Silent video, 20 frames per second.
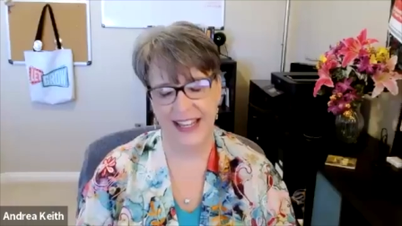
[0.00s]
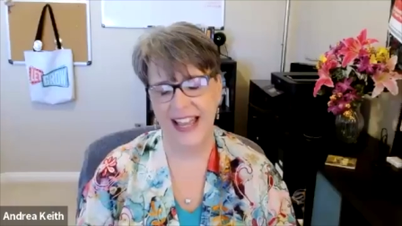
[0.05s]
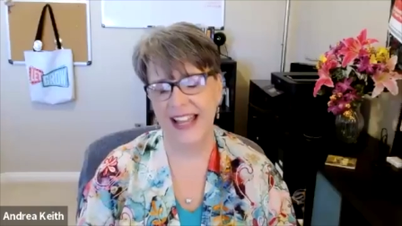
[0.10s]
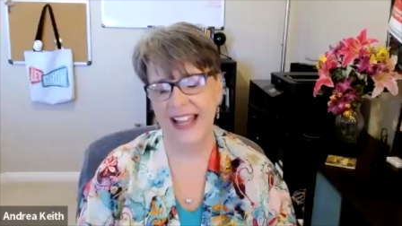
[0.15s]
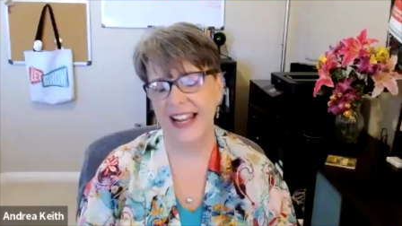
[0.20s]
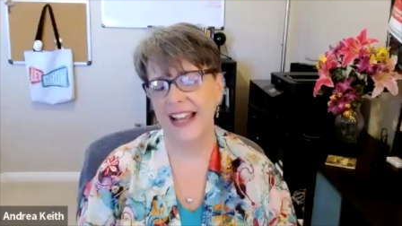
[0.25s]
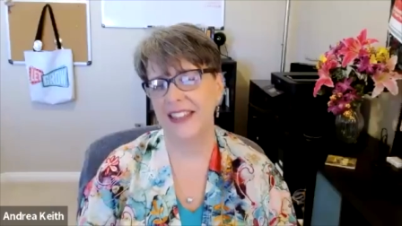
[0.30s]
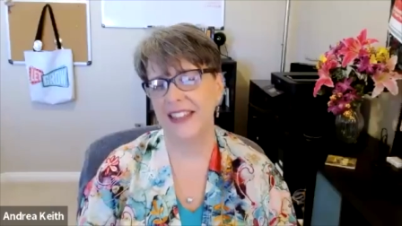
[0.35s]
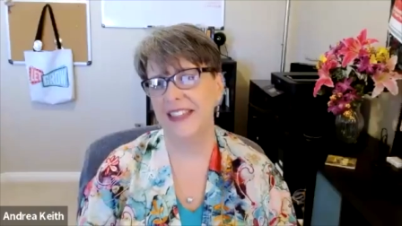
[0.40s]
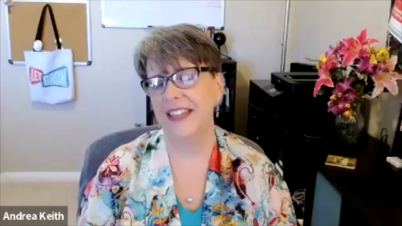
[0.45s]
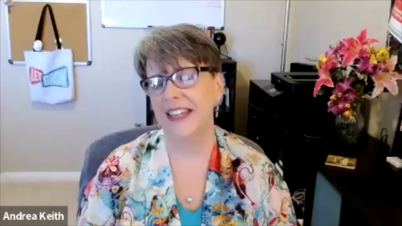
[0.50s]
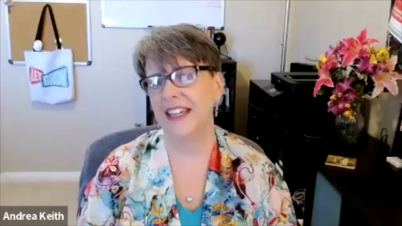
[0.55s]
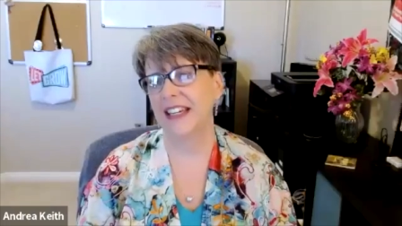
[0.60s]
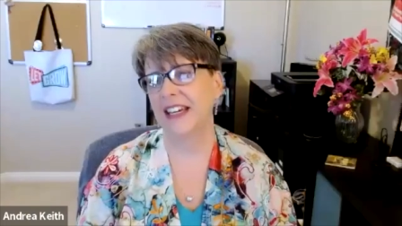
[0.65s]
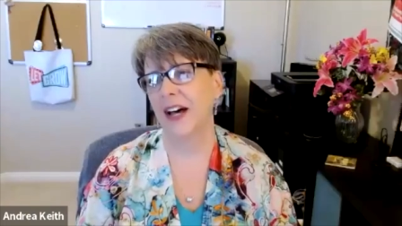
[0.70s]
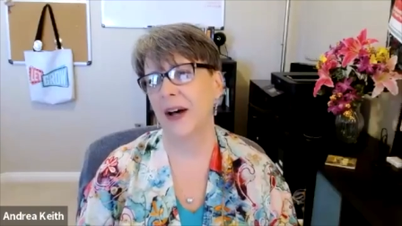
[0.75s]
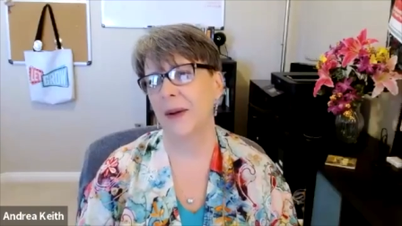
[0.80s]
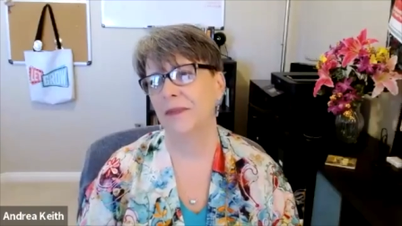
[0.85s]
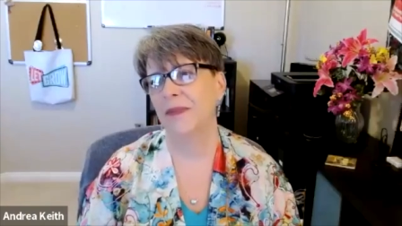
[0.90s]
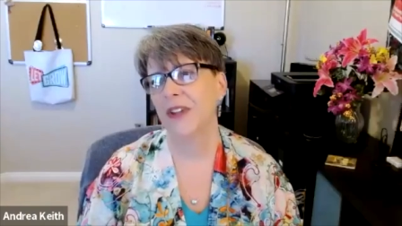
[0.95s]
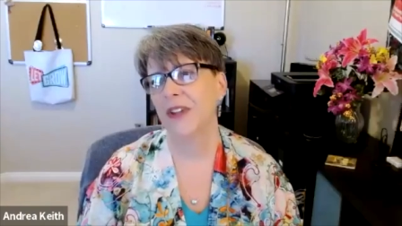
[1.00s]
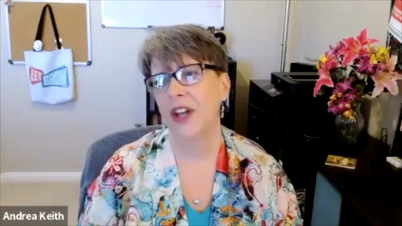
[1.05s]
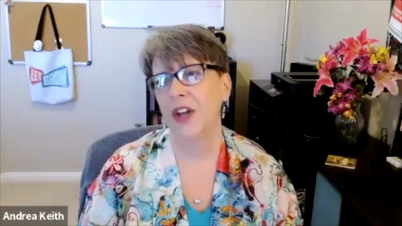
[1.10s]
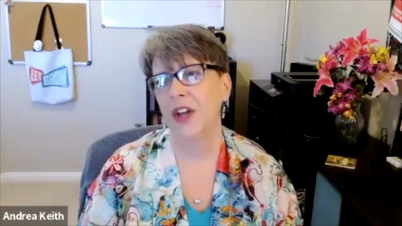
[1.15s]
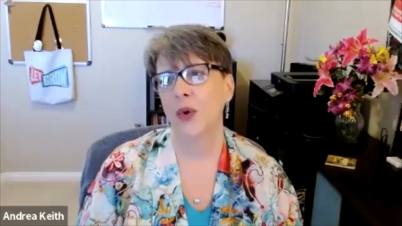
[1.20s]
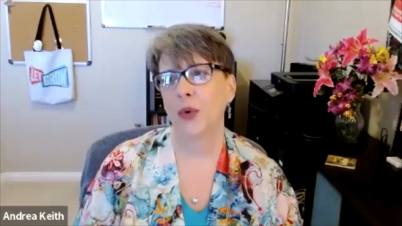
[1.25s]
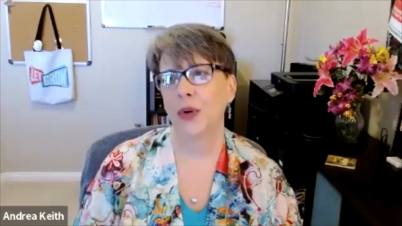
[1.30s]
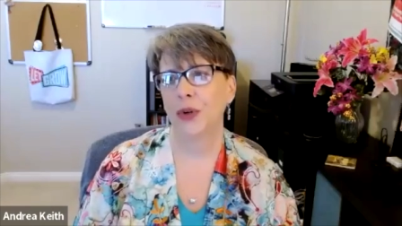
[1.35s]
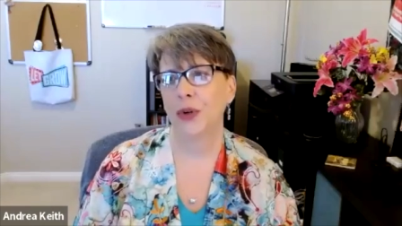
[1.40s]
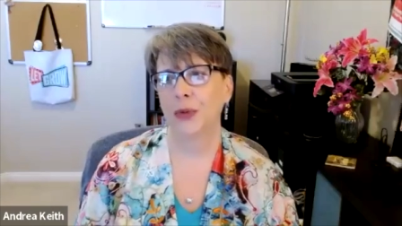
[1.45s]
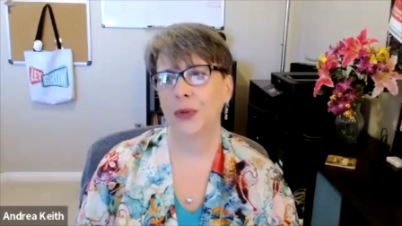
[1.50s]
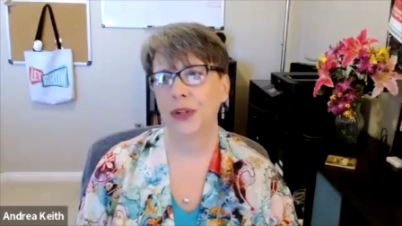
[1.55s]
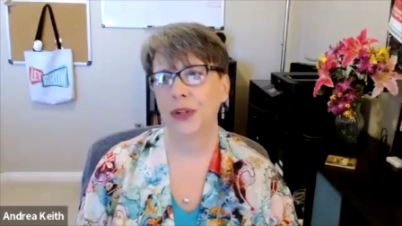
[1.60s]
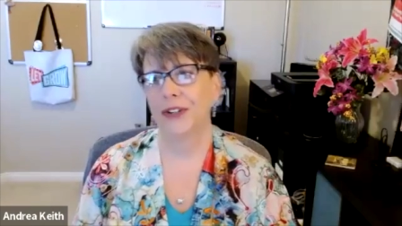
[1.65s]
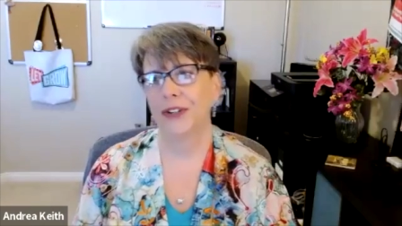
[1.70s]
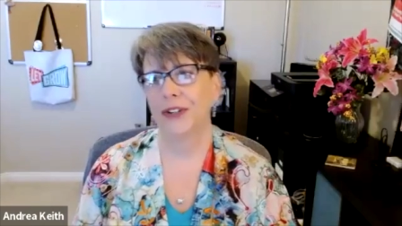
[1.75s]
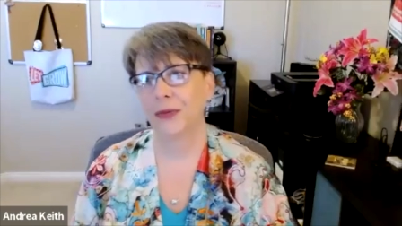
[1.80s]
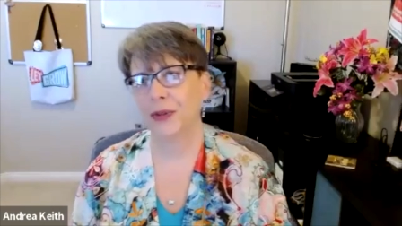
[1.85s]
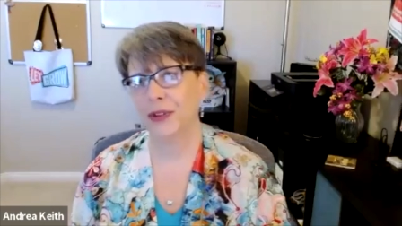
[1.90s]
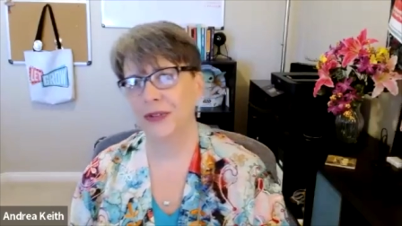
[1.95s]
And I think
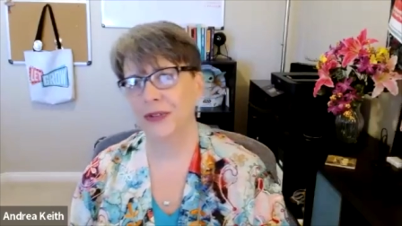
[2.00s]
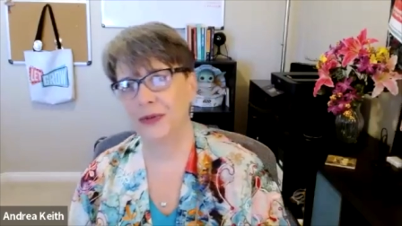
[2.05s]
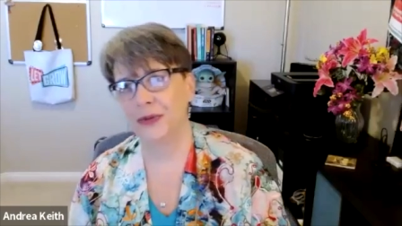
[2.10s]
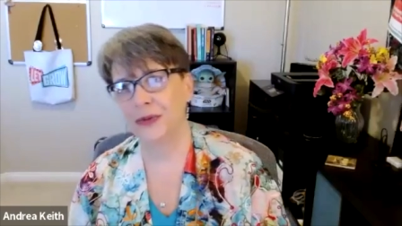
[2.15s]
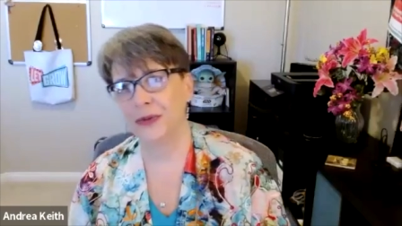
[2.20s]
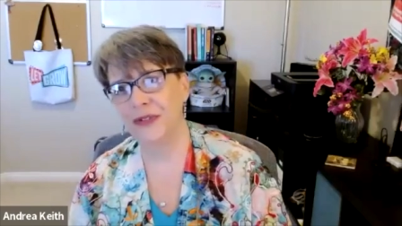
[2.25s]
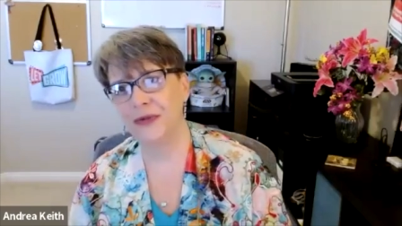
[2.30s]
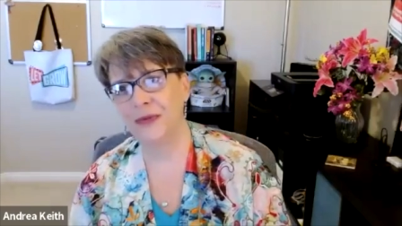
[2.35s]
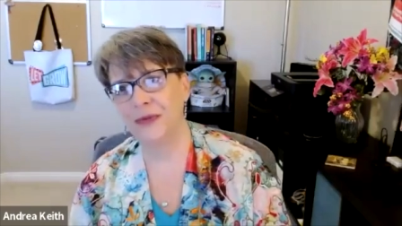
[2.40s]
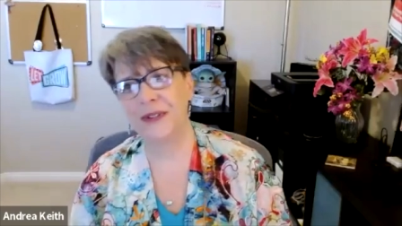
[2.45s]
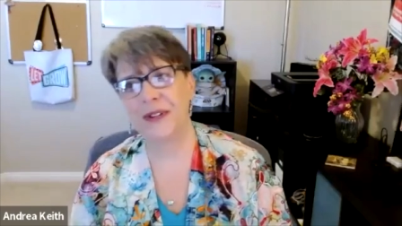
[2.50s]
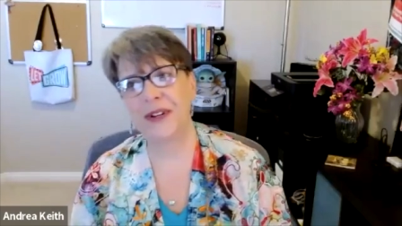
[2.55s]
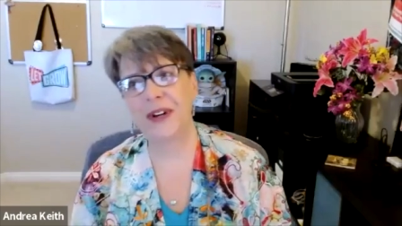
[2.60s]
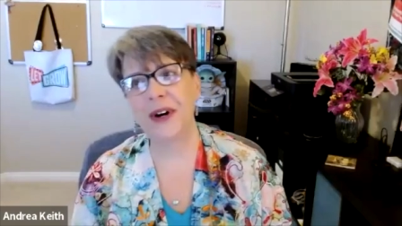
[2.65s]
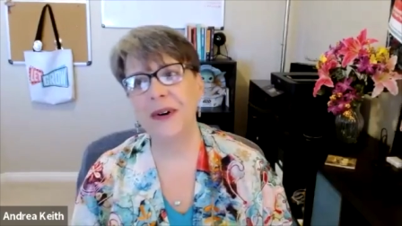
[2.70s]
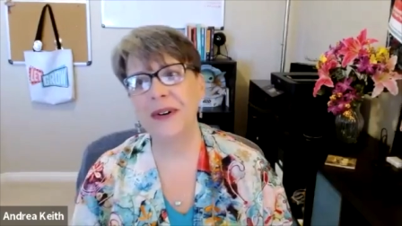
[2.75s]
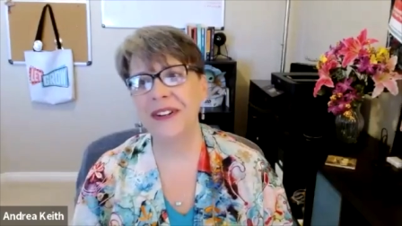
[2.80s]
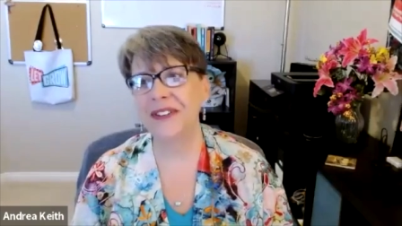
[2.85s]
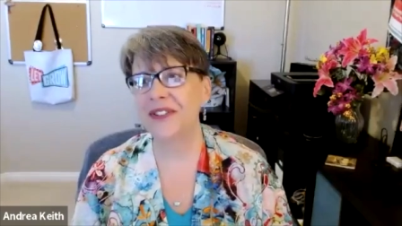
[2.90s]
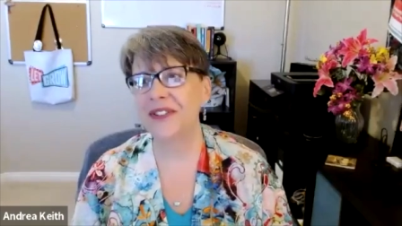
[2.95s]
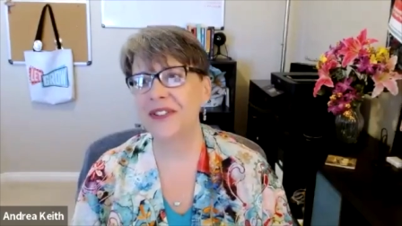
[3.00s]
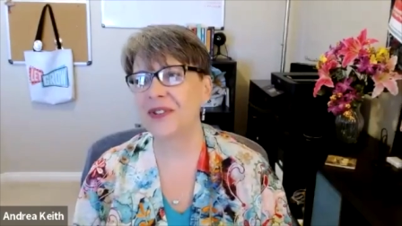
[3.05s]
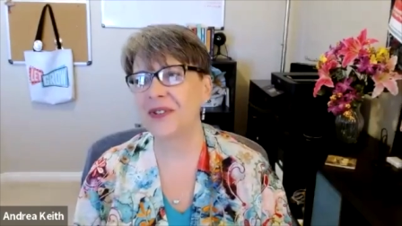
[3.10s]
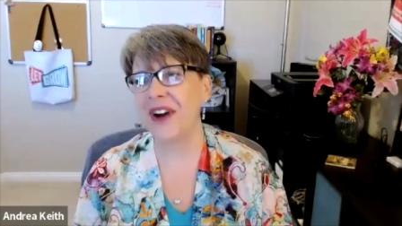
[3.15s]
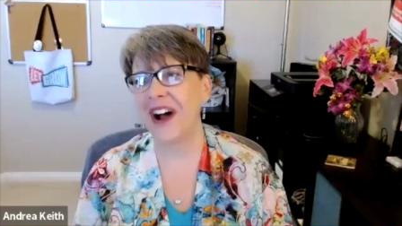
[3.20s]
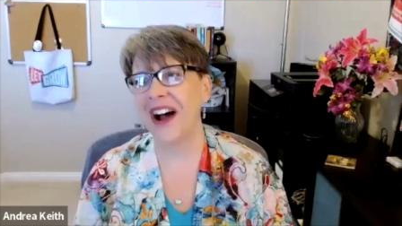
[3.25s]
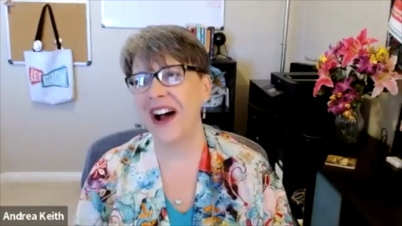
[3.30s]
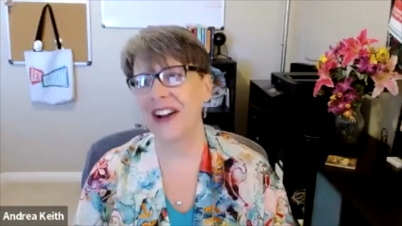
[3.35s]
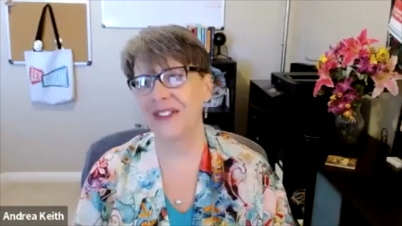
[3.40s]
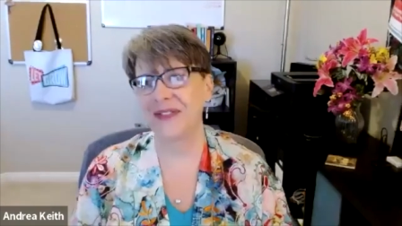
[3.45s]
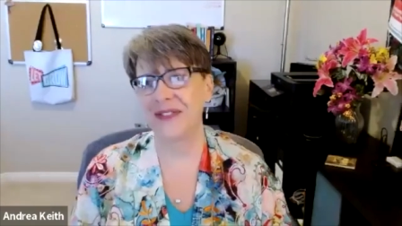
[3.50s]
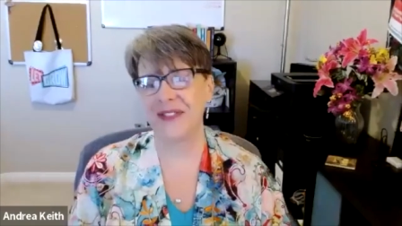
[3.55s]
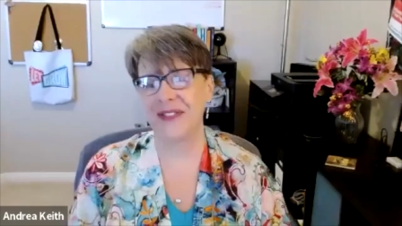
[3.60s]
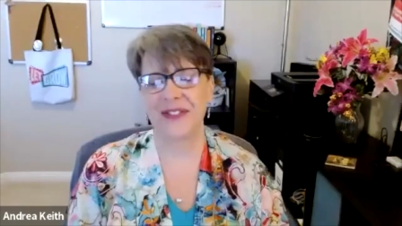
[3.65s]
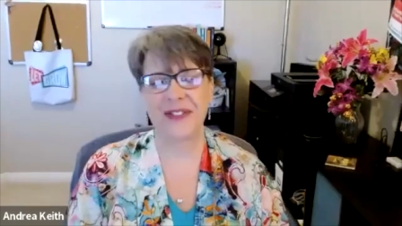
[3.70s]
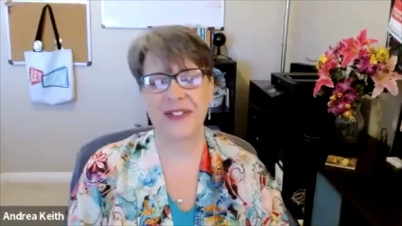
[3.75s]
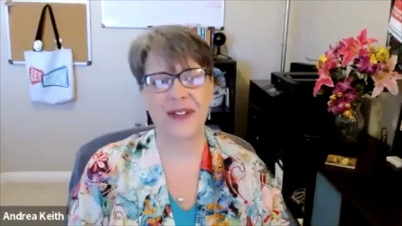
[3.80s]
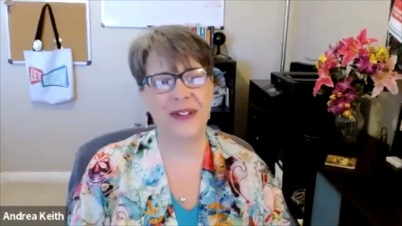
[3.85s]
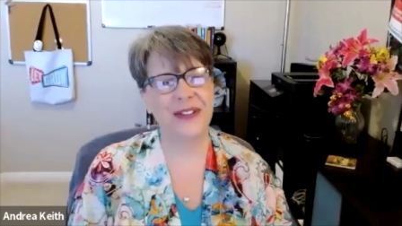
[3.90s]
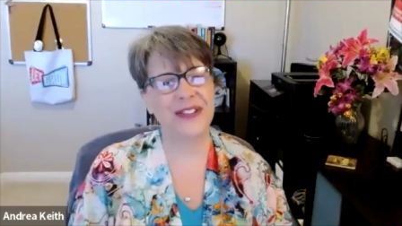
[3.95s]
we've been going strong for
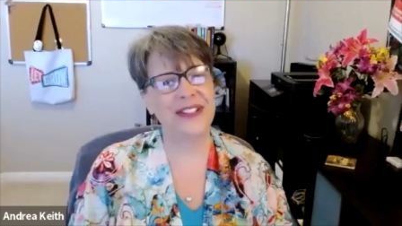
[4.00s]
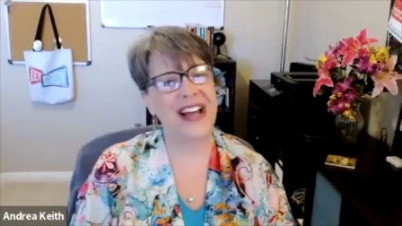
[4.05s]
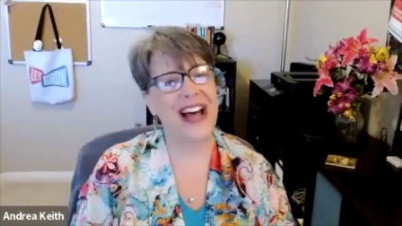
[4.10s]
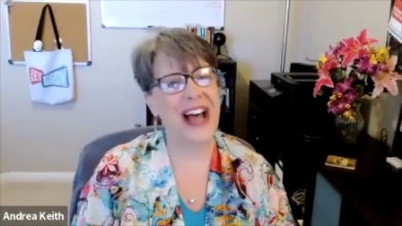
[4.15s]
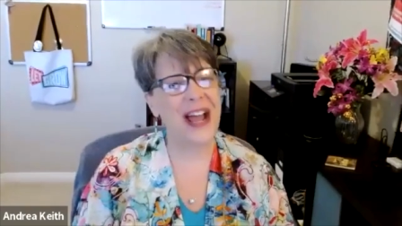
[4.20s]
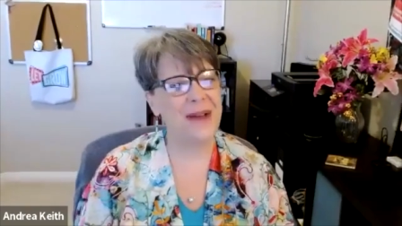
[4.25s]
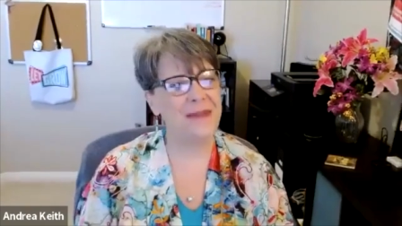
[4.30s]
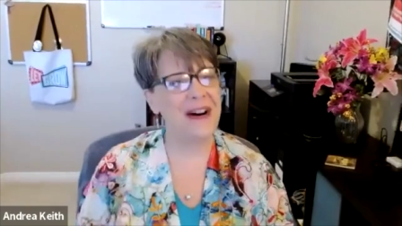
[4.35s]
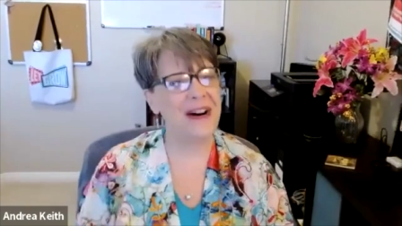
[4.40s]
this whole time.